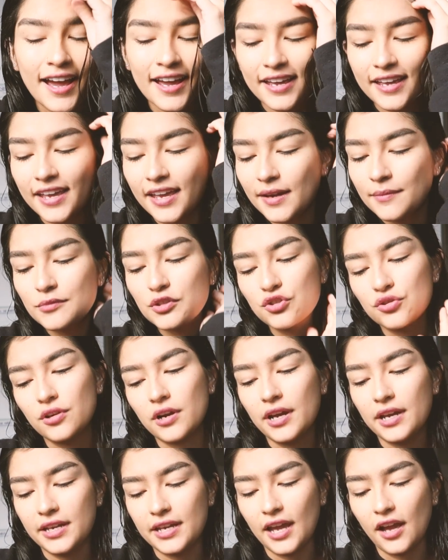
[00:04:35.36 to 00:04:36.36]
I am
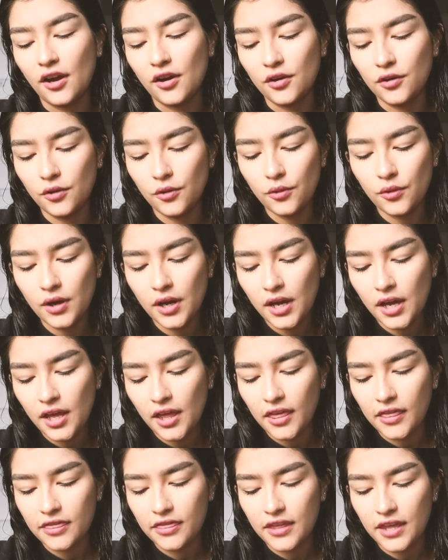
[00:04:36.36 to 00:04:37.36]
trying out
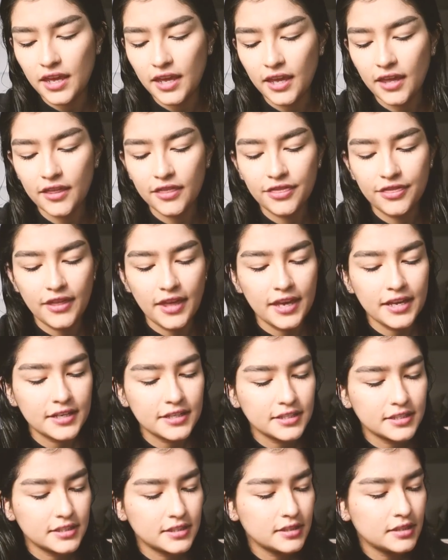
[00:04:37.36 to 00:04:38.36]
the
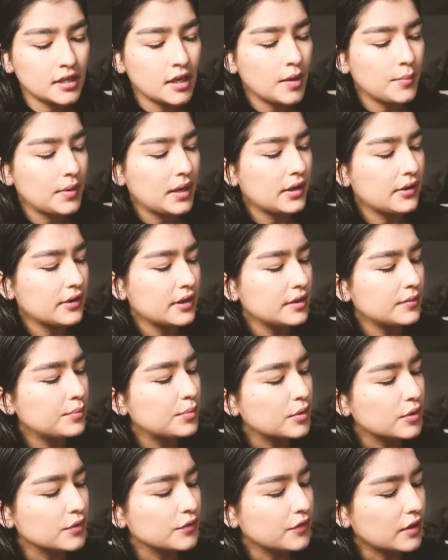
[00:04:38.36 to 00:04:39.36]
thinx
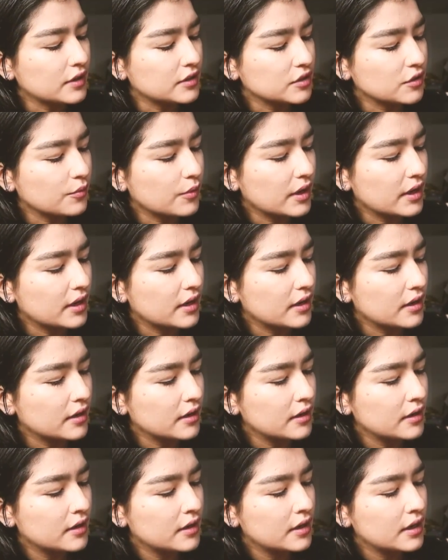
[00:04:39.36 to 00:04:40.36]
period-proof
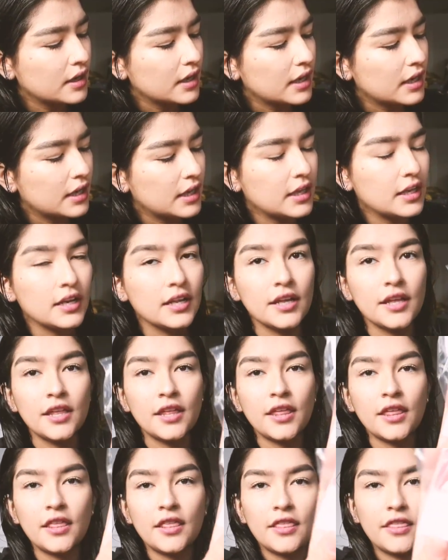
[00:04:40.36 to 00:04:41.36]
underwear in
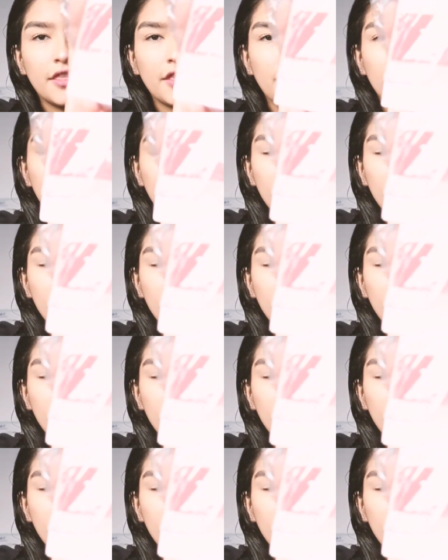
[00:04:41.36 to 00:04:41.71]
the